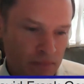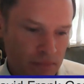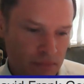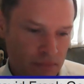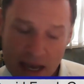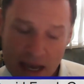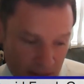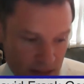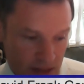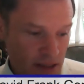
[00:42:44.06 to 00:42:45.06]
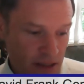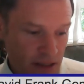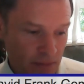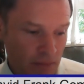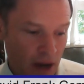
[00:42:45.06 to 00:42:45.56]
Zen is
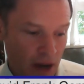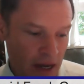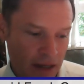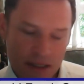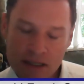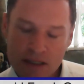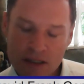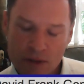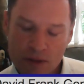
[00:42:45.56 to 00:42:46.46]
my ideas about